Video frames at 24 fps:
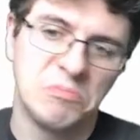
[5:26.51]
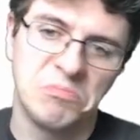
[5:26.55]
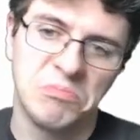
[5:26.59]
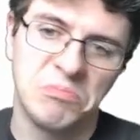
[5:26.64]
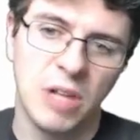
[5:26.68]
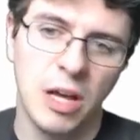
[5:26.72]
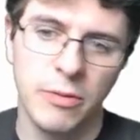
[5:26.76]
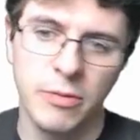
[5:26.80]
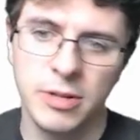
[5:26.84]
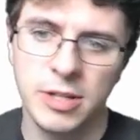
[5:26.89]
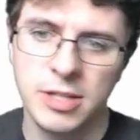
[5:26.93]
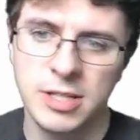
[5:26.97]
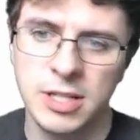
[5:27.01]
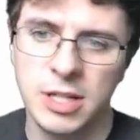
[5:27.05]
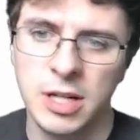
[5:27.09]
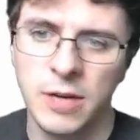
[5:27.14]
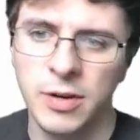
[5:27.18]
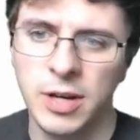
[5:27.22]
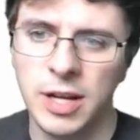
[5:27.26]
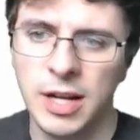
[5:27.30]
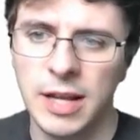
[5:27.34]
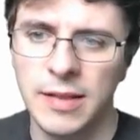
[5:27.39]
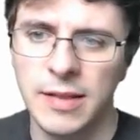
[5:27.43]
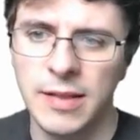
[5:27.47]
Not really
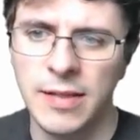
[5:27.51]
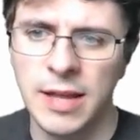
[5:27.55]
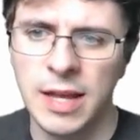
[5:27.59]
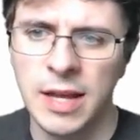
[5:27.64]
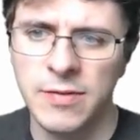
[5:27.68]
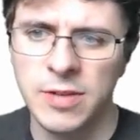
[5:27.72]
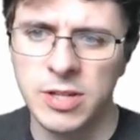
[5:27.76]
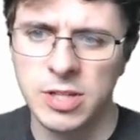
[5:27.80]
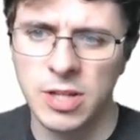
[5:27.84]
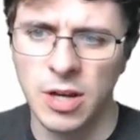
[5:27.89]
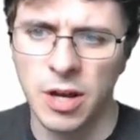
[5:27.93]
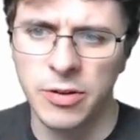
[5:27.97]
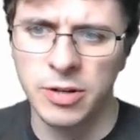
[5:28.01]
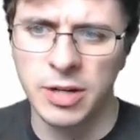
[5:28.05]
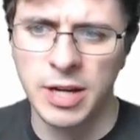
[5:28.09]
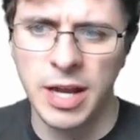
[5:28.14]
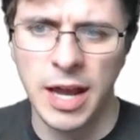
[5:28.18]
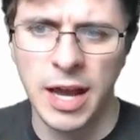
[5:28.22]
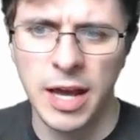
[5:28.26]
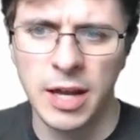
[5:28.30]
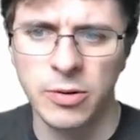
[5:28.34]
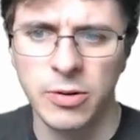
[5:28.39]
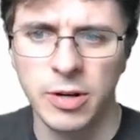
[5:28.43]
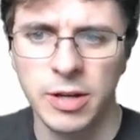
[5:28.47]
significant. And then they have this other
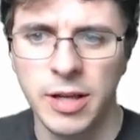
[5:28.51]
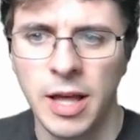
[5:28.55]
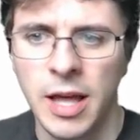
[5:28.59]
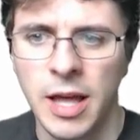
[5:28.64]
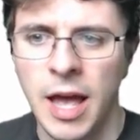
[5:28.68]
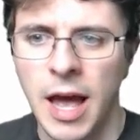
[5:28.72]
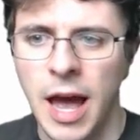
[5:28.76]
category.